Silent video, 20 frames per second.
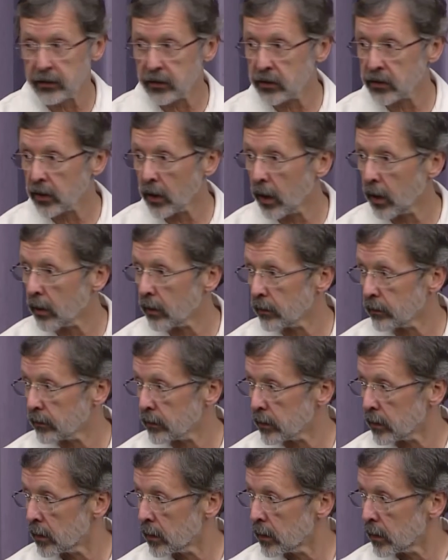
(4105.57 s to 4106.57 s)
to solve
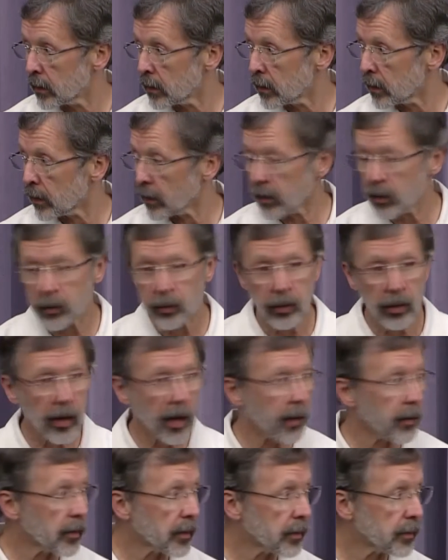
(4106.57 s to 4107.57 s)
the
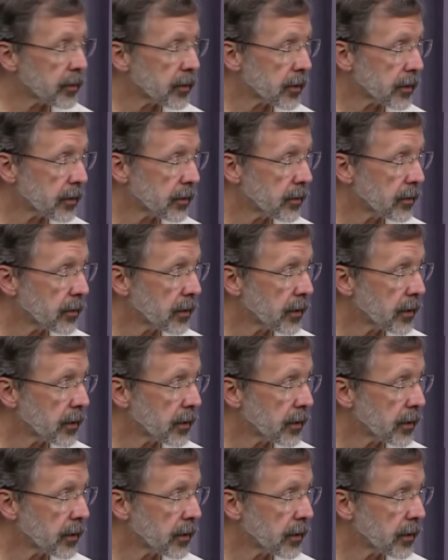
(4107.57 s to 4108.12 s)
problems.